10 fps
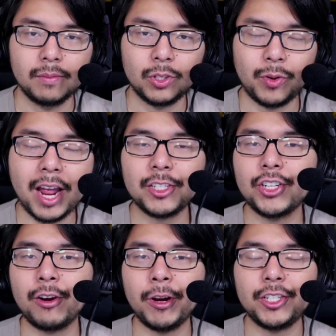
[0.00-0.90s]
So, next
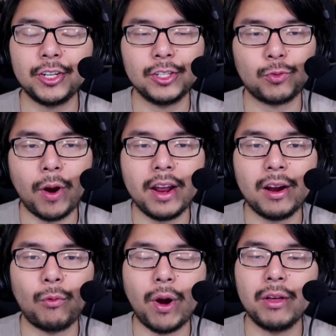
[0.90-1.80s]
generation is right
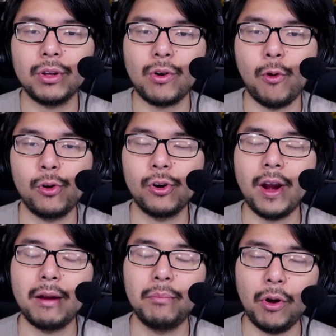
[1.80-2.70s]
around the corner,
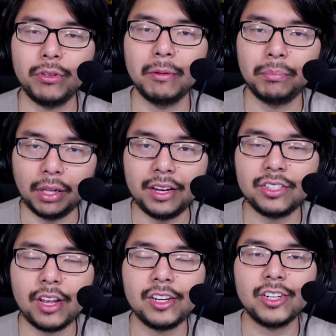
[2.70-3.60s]
and both
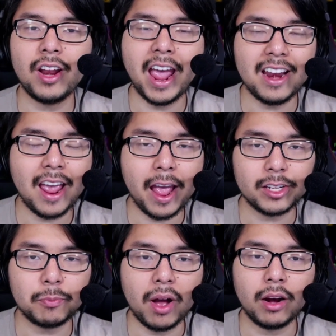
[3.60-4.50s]
PlayStation and
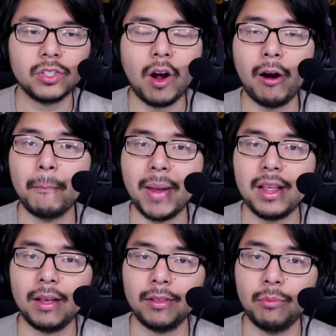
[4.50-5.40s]
Xbox are
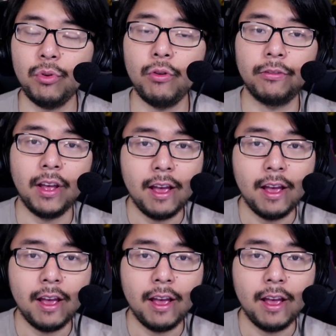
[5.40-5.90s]
making their move.